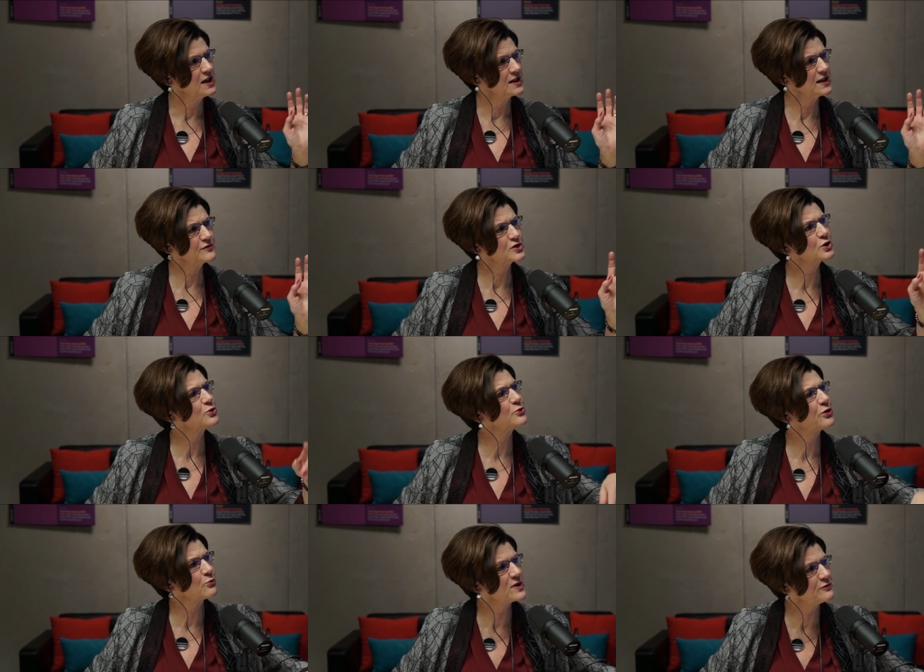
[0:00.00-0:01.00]
they have to go
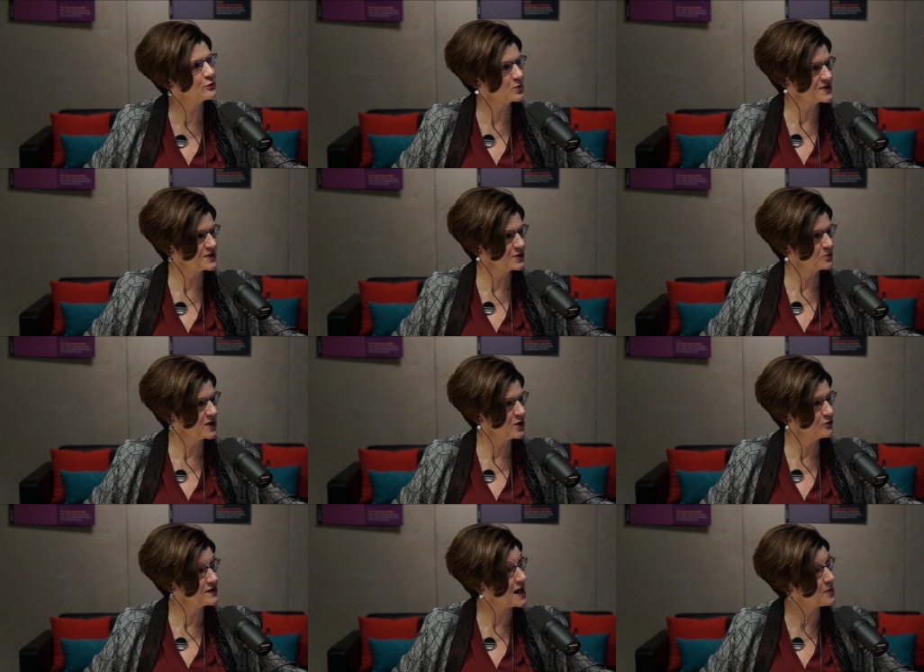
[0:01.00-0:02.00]
three fourths of the way
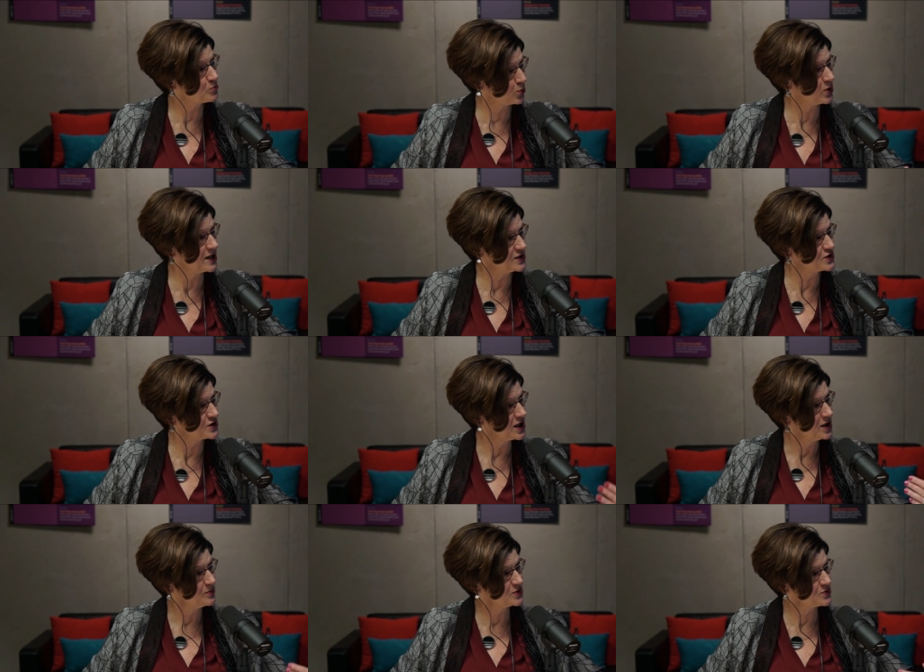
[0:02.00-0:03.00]
over that bridge
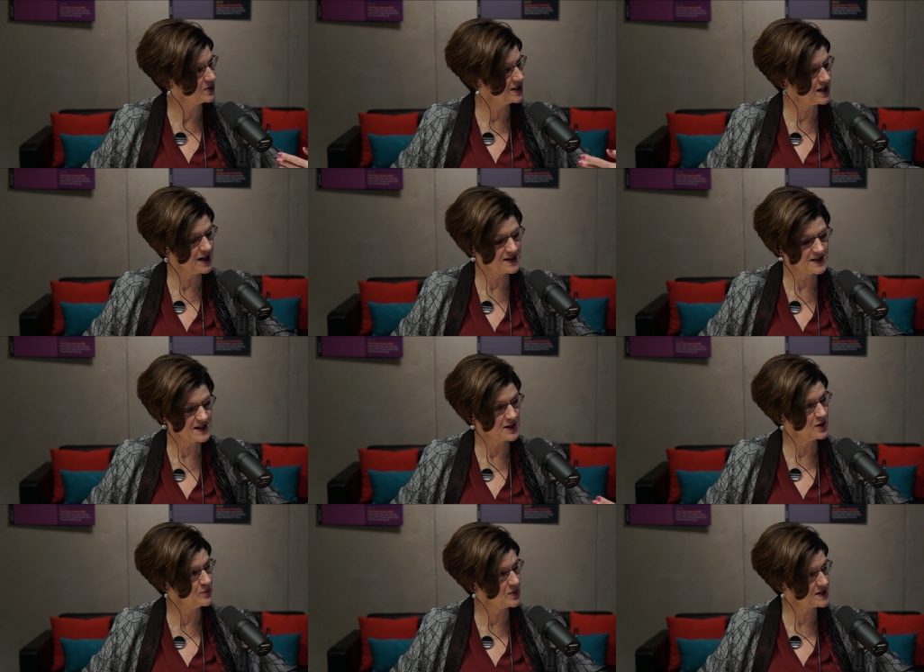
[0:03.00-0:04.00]
between IT
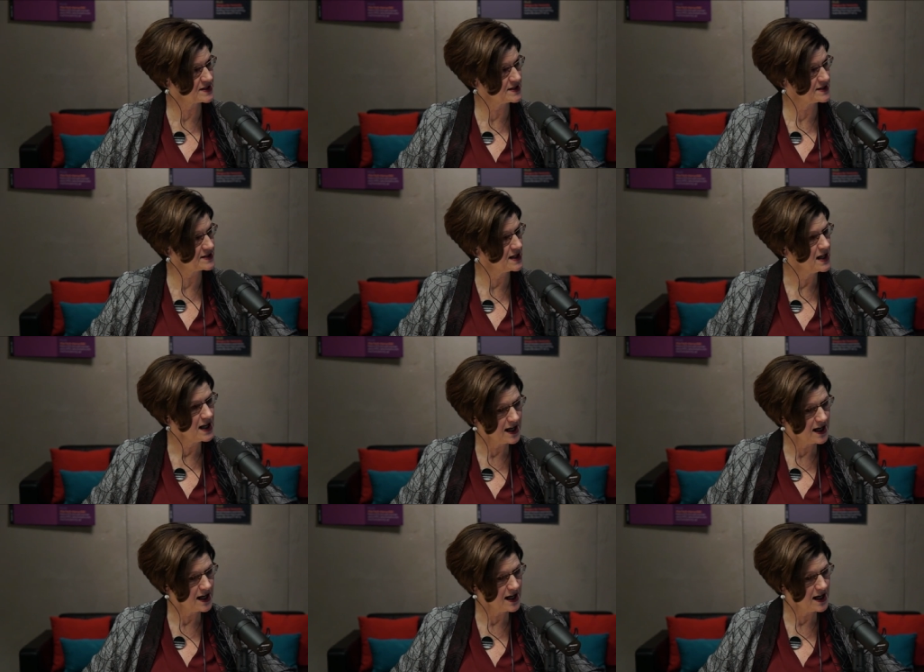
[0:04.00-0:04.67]
and the business.